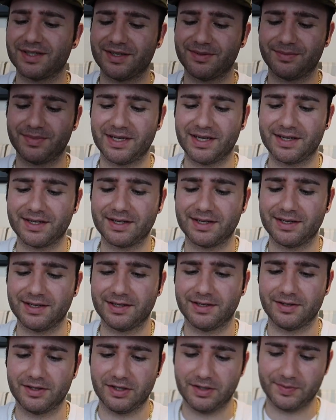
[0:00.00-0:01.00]
type
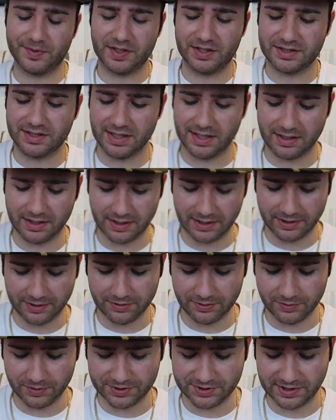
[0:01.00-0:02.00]
baggie. I'm gonna take it
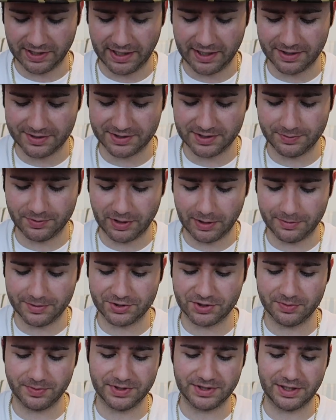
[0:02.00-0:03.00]
out, which I honestly probably
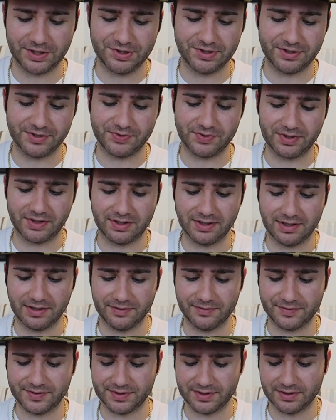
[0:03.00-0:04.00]
should be touching this with
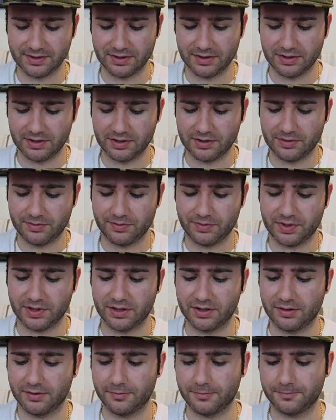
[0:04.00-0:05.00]
gloves,
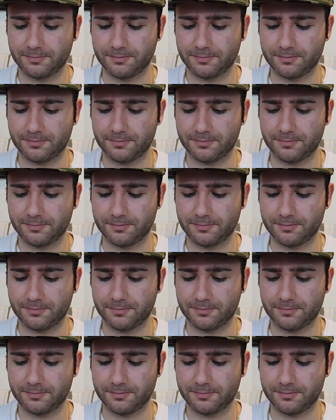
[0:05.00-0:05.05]
but